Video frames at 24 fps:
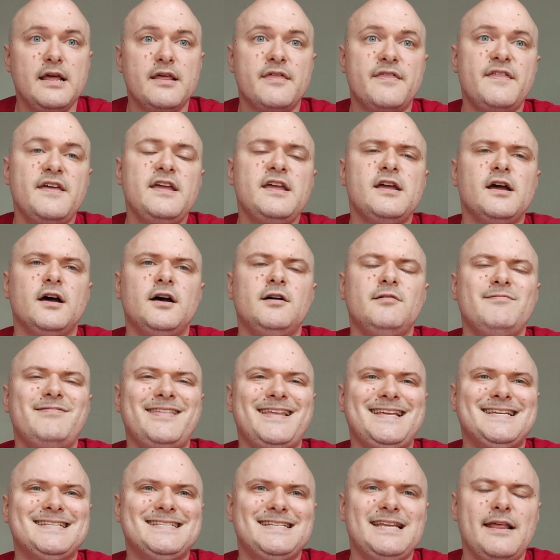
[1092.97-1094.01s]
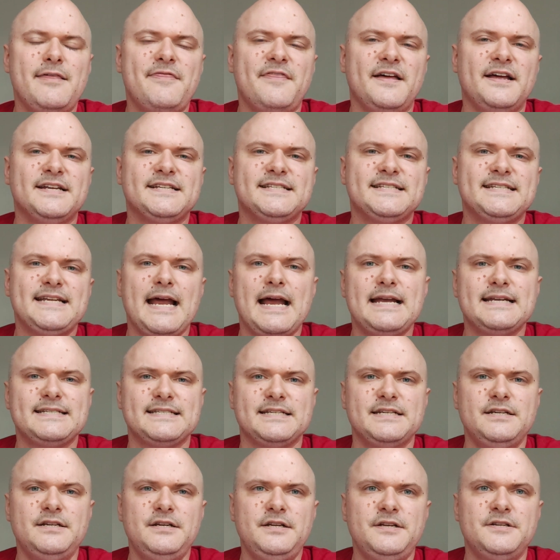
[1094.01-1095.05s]
Think of the Sith
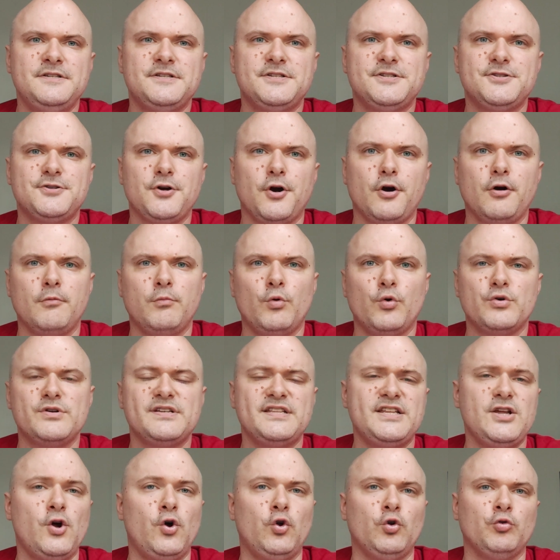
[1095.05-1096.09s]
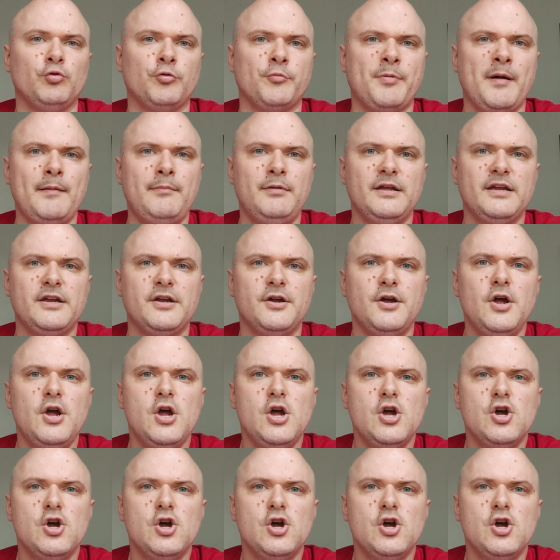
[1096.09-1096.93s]
Assassin in Star Wars The Old Republic,